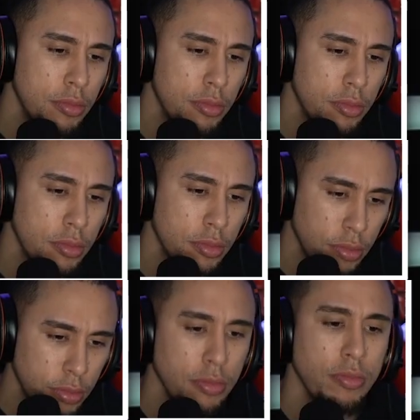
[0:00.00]

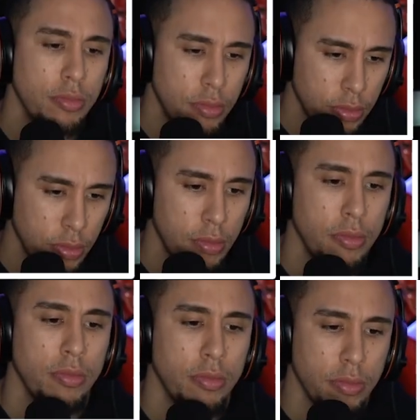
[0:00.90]

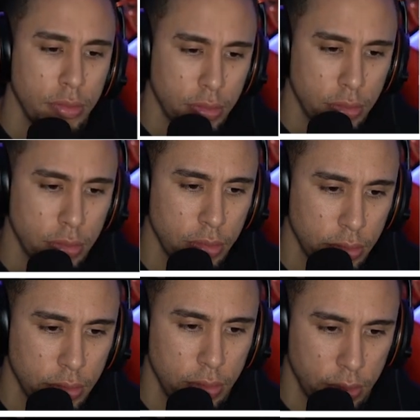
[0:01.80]

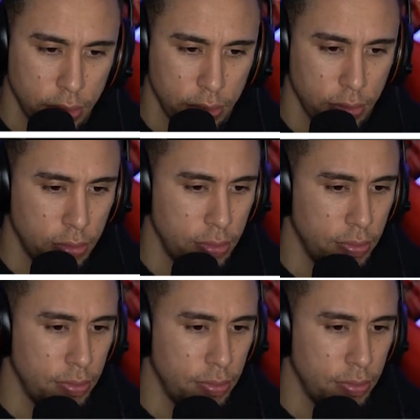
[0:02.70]
The person shown says nothing.